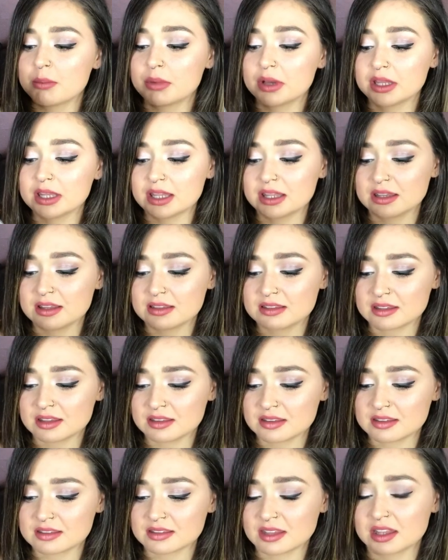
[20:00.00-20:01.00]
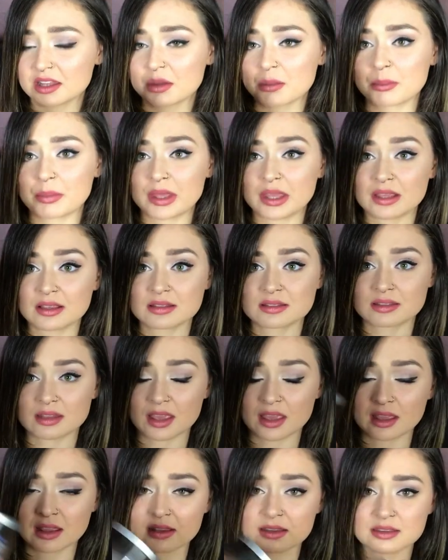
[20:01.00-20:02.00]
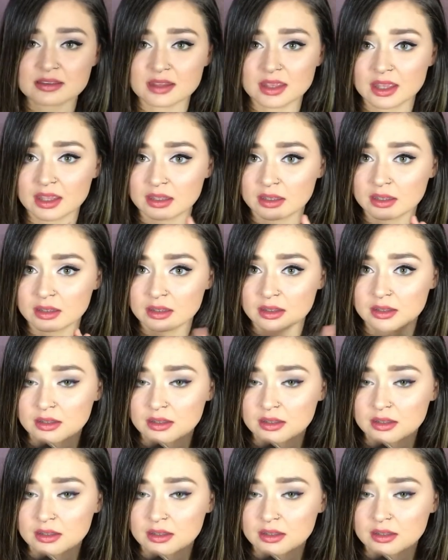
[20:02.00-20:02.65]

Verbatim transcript: but it is in the scent Pink Sands, and